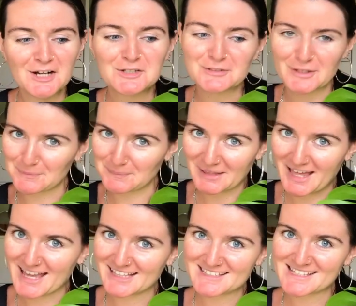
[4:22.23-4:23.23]
with
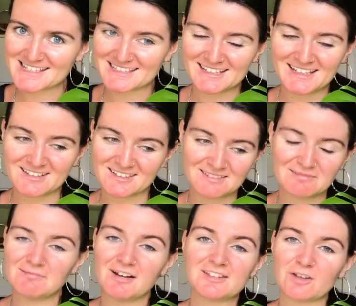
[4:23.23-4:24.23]
plants. It's
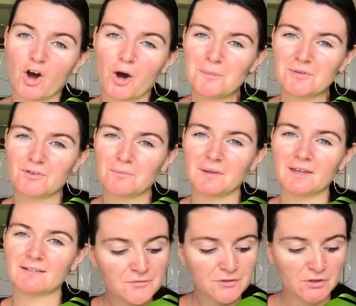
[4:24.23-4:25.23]
a hobby for
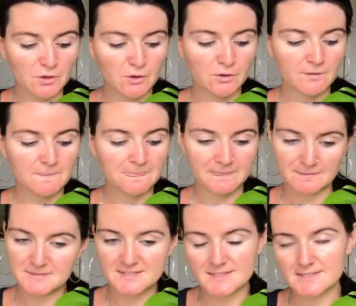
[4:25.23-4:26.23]
me. So
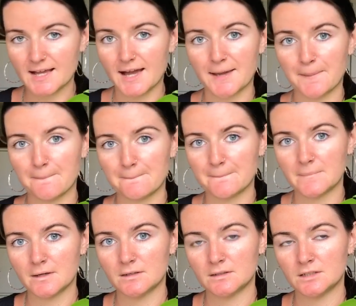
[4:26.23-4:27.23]
since
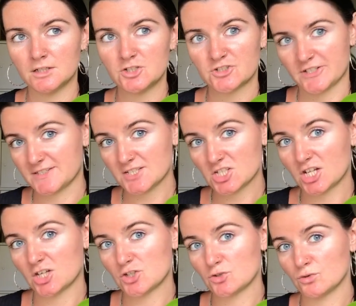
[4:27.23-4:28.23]
I'm
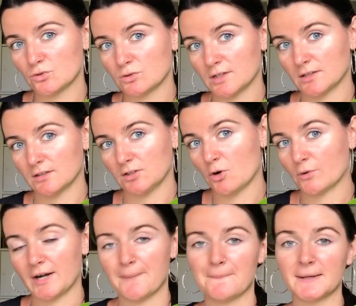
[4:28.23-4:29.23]
transitioning to a
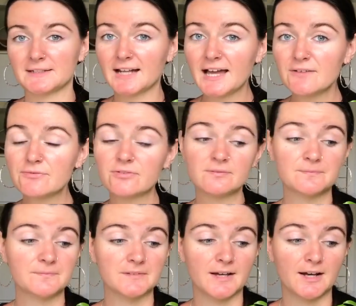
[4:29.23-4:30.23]
lower impact life,
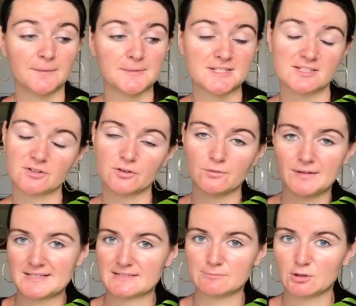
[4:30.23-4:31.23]
a zero
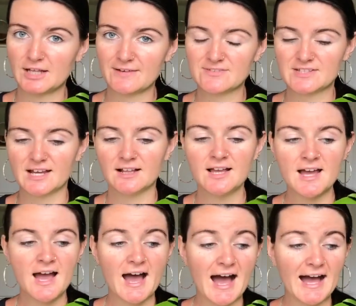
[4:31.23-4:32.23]
waste more lifestyle,
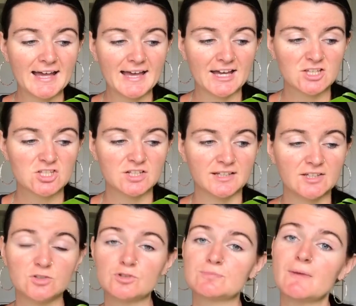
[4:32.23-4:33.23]
I actually
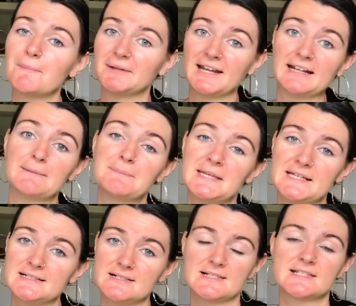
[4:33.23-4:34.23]
use my banana
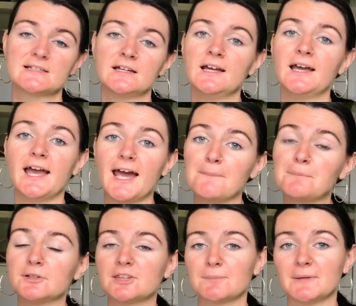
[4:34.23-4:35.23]
peels and
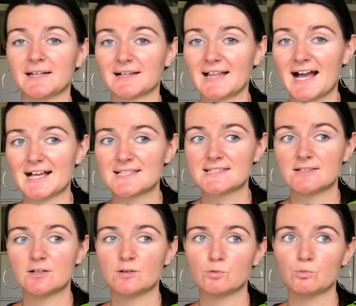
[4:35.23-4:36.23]
put them in a
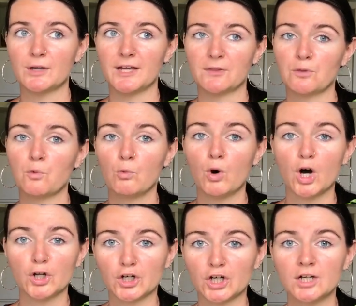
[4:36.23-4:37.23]
glass with
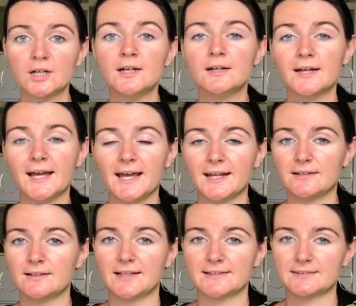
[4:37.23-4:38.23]
water
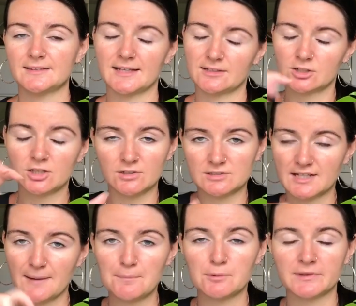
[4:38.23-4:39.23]
and like close it
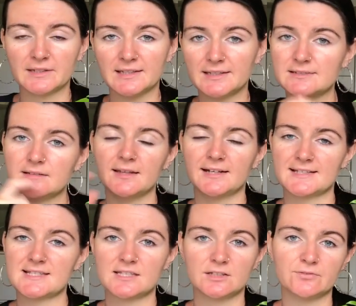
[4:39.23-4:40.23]
up with a lid, let
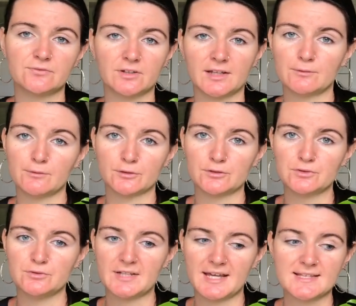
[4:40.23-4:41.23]
it sit for like 1 or
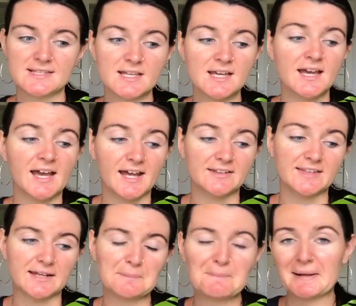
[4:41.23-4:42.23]
2 days, and
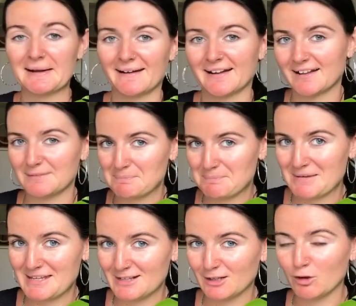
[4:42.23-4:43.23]
that banana
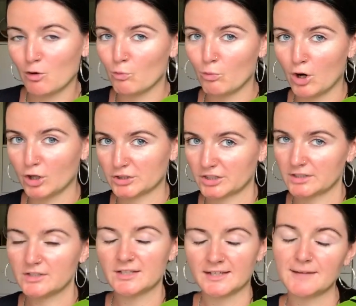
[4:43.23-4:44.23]
peel
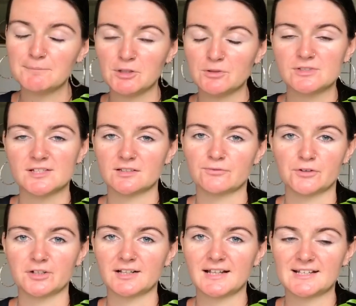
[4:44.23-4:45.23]
water can be used as a
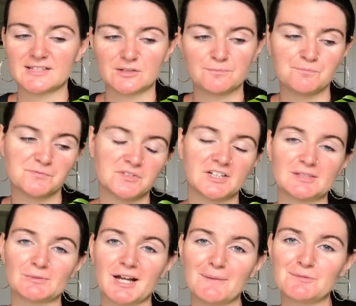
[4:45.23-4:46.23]
fertilizer. So
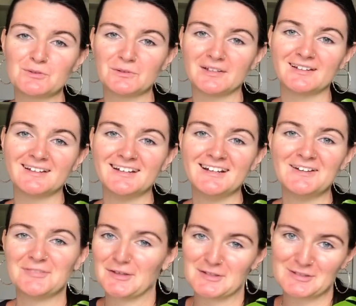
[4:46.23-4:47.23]
that's what I'm doing.
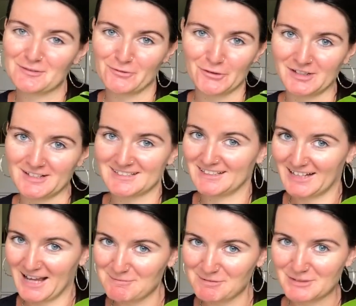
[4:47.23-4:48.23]
That's the fertilizer that
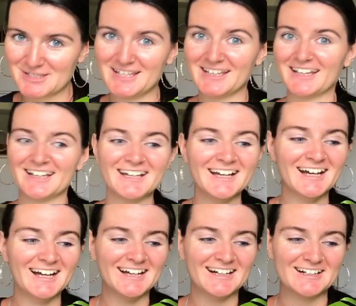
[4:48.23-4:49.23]
I'm using,
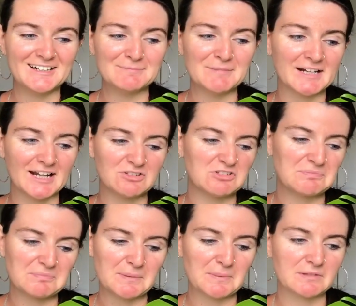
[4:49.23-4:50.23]
and I do
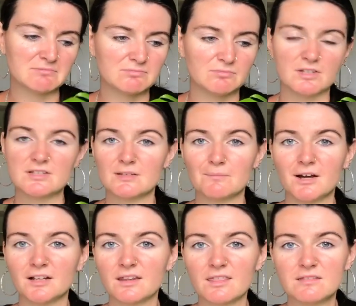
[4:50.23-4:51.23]
it maybe once a
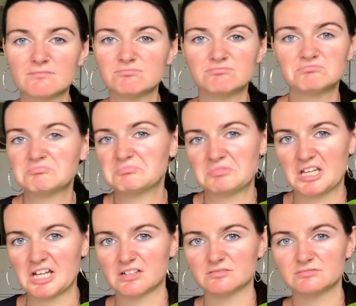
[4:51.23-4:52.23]
month.
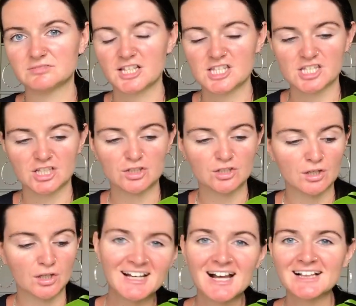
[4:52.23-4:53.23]
Yeah, that's it.
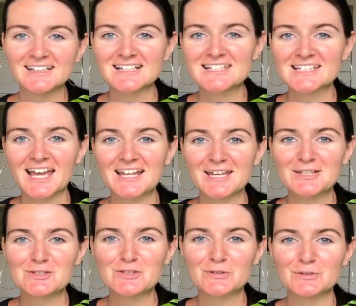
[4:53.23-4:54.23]
Let's get
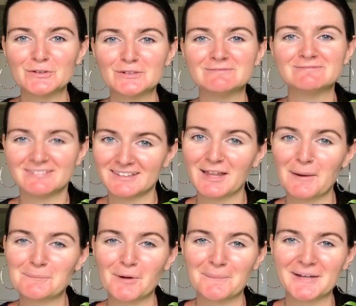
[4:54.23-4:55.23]
into the
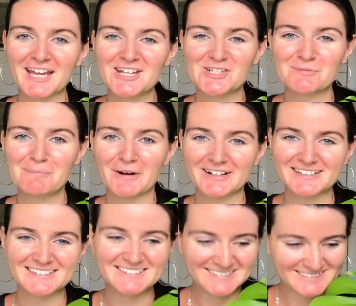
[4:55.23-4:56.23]
propagation part.